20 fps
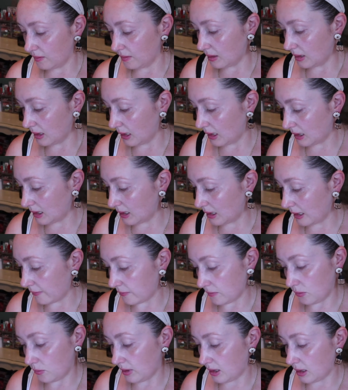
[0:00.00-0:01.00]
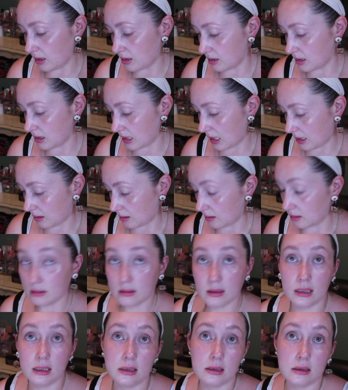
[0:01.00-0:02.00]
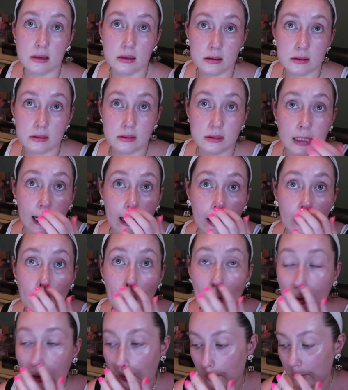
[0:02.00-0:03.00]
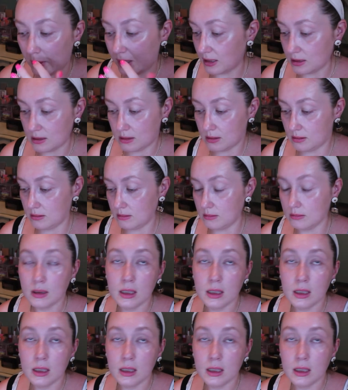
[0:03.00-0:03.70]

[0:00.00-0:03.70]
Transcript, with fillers: and it never went on sale until now when it's